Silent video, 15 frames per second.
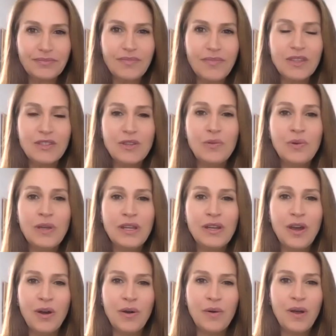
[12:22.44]
So we
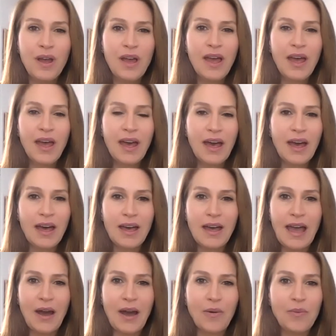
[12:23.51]
know
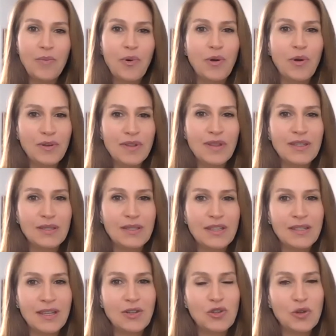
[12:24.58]
how important this
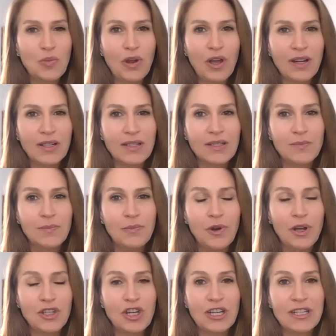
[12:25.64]
essential
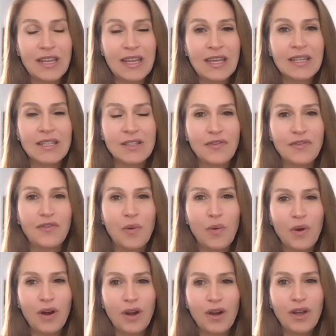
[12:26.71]
project is
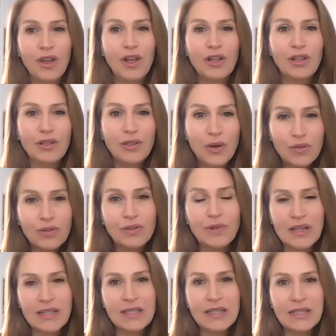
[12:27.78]
for local
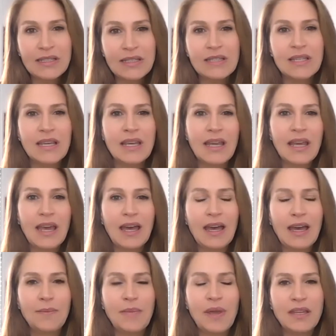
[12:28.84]
residents,
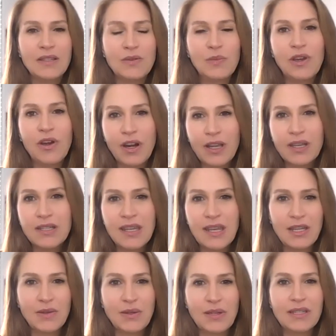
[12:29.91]
and we are
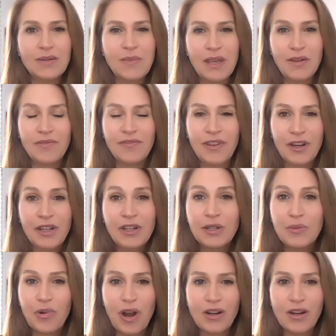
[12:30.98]
continuing to make very good
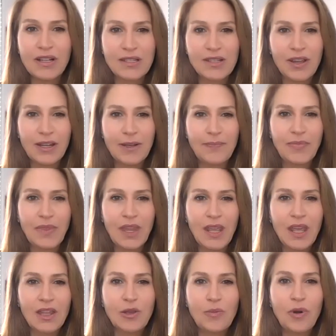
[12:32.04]
progress on it.
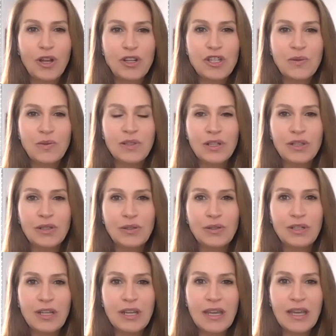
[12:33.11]
The project will include
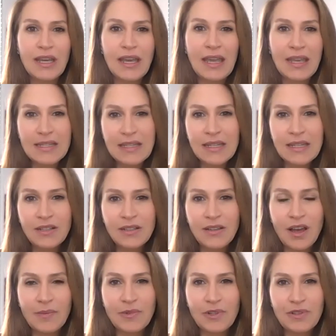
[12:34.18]
18
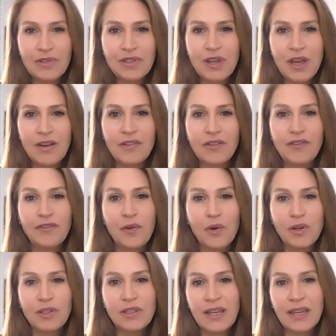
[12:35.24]
kilometers of a
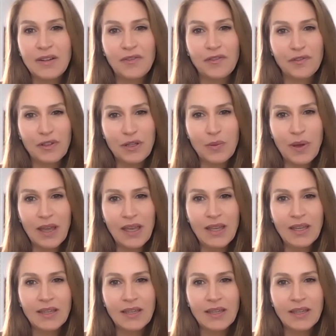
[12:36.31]
4-lane freeway